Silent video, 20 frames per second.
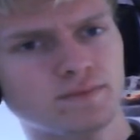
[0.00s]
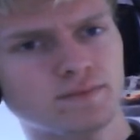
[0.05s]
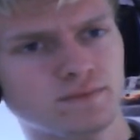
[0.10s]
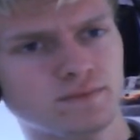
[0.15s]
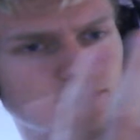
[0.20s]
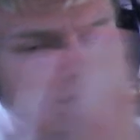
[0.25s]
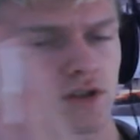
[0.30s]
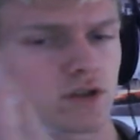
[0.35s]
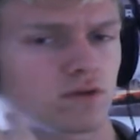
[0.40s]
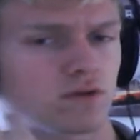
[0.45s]

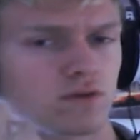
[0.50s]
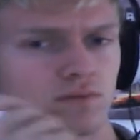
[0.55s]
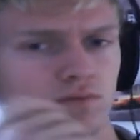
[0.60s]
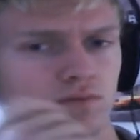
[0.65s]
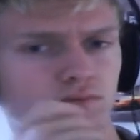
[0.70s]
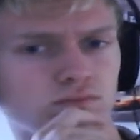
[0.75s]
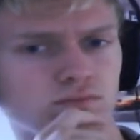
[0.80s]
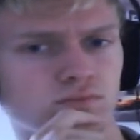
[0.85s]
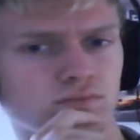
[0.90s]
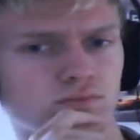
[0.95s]
so
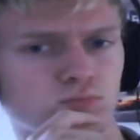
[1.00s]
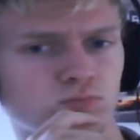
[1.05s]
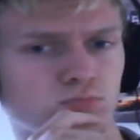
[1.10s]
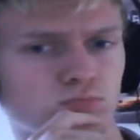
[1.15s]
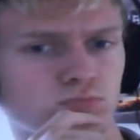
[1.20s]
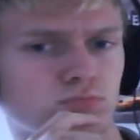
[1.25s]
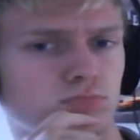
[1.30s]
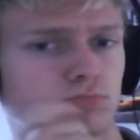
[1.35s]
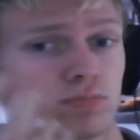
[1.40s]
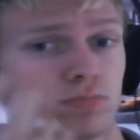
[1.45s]

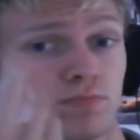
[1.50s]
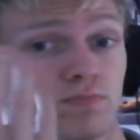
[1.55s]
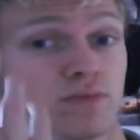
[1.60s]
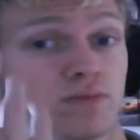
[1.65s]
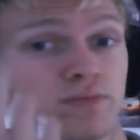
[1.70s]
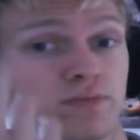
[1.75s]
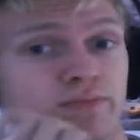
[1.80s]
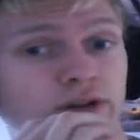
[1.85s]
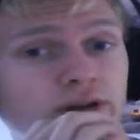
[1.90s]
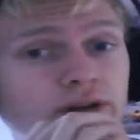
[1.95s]

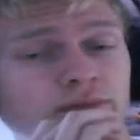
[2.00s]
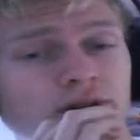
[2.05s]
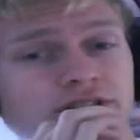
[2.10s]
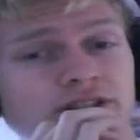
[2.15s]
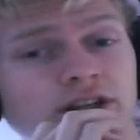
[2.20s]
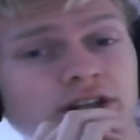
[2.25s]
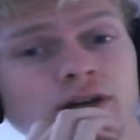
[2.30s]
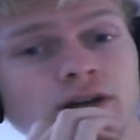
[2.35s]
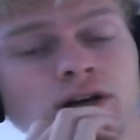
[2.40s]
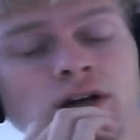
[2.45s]
pretty much
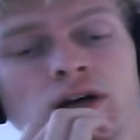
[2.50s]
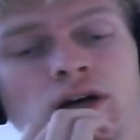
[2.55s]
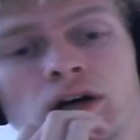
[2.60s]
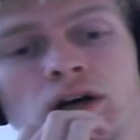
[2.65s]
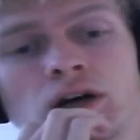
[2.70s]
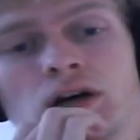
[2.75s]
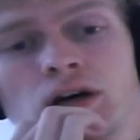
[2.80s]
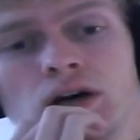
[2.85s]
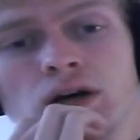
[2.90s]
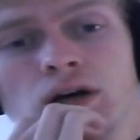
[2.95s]
it.
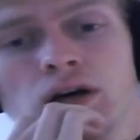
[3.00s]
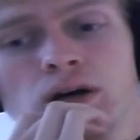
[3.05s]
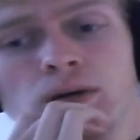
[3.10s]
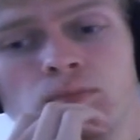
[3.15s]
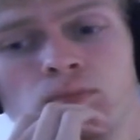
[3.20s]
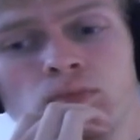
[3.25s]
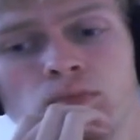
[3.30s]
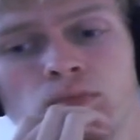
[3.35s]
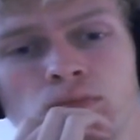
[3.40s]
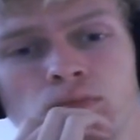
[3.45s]

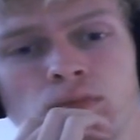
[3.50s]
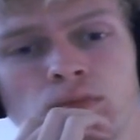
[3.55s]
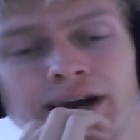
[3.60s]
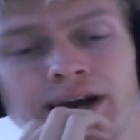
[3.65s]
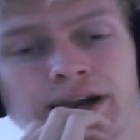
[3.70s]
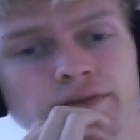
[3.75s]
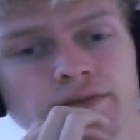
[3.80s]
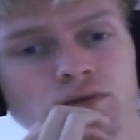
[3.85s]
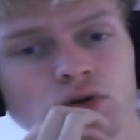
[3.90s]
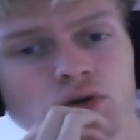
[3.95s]
And
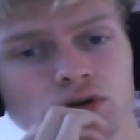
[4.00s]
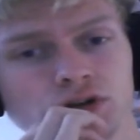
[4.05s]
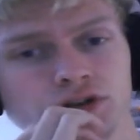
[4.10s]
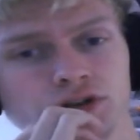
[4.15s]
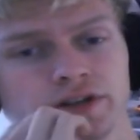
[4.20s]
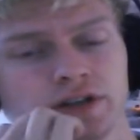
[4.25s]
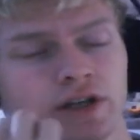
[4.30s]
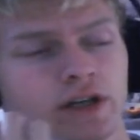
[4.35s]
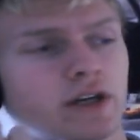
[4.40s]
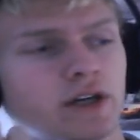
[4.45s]
of course,
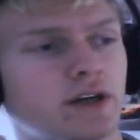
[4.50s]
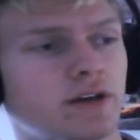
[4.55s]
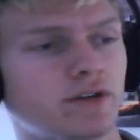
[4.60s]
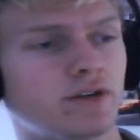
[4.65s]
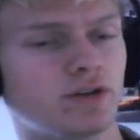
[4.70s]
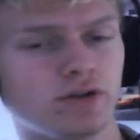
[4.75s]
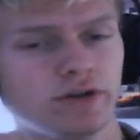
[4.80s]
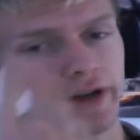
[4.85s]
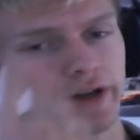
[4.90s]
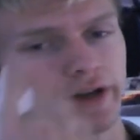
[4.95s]

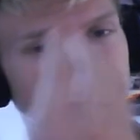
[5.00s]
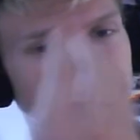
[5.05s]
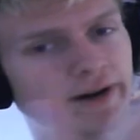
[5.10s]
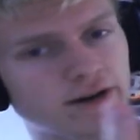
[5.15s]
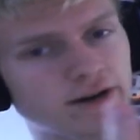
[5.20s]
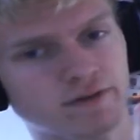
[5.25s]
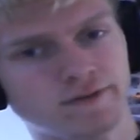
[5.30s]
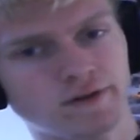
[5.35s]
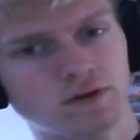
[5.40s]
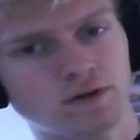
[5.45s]
you need a
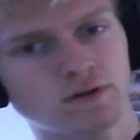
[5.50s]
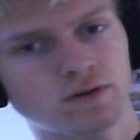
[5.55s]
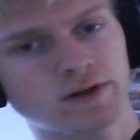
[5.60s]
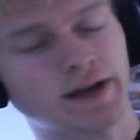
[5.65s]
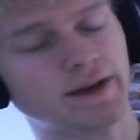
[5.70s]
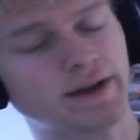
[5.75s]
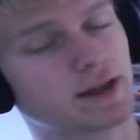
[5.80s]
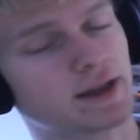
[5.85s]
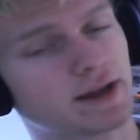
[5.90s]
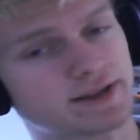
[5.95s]
microphone. I
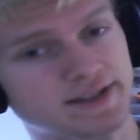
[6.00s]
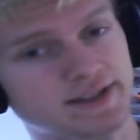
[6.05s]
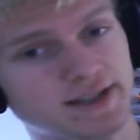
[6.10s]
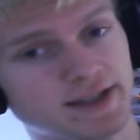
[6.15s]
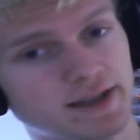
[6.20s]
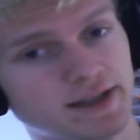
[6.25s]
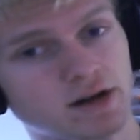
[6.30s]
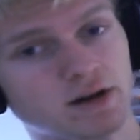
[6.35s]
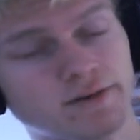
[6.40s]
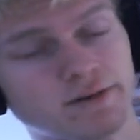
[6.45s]
think I said
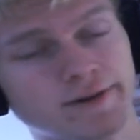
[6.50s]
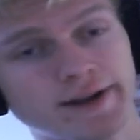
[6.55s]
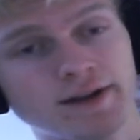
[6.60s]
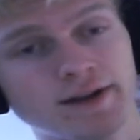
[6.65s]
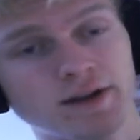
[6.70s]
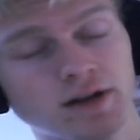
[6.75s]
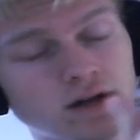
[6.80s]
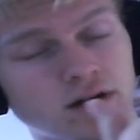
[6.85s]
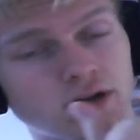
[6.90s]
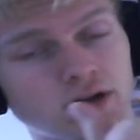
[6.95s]
that already.
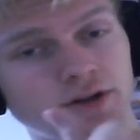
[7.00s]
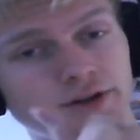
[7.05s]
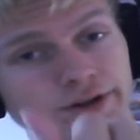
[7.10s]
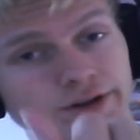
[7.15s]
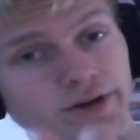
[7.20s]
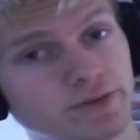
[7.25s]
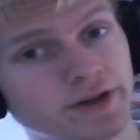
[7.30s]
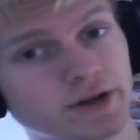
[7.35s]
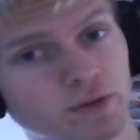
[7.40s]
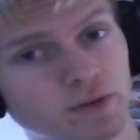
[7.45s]
You
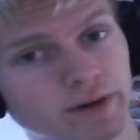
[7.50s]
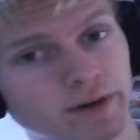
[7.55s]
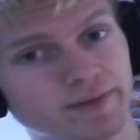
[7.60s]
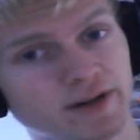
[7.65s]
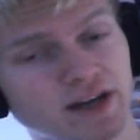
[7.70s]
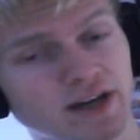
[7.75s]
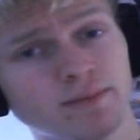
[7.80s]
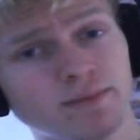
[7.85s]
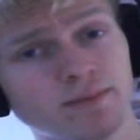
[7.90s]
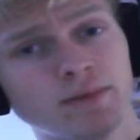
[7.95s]
don't need a
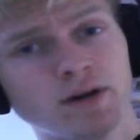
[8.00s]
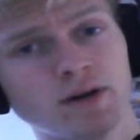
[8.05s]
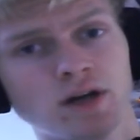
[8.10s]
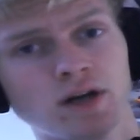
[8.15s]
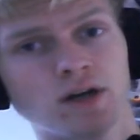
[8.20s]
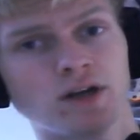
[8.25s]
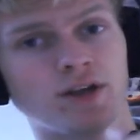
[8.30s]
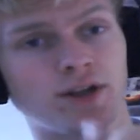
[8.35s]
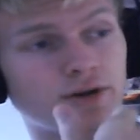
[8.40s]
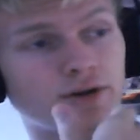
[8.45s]
webcam.
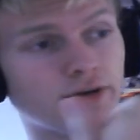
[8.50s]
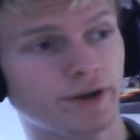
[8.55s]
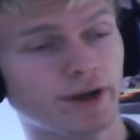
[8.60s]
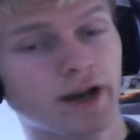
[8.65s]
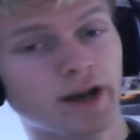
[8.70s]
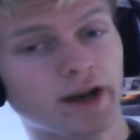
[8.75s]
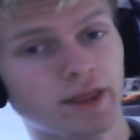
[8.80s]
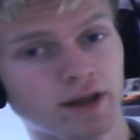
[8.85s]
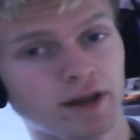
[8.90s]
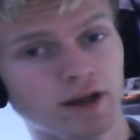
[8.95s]
You don't need
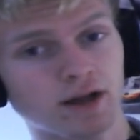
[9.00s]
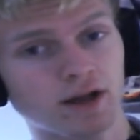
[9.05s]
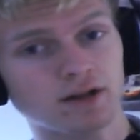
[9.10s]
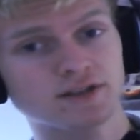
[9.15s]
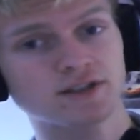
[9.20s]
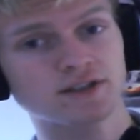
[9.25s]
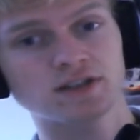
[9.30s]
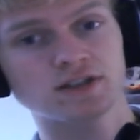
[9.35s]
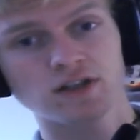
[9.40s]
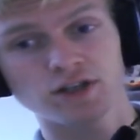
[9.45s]
anything
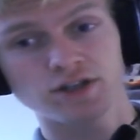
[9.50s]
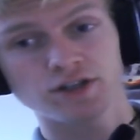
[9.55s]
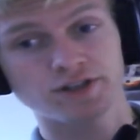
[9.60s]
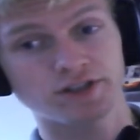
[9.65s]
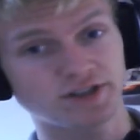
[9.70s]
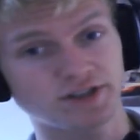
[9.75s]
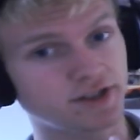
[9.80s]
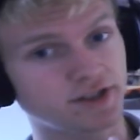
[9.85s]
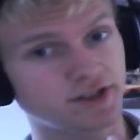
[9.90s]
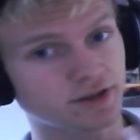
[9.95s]
else.
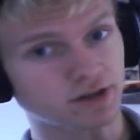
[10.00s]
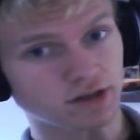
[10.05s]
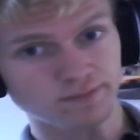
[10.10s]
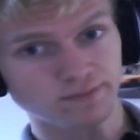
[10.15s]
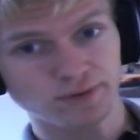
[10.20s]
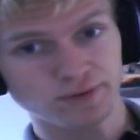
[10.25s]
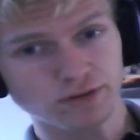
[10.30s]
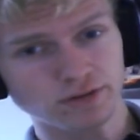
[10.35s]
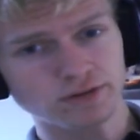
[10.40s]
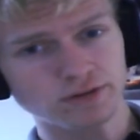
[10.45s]
Just need your
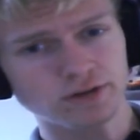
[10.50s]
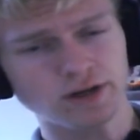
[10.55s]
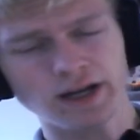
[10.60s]
computer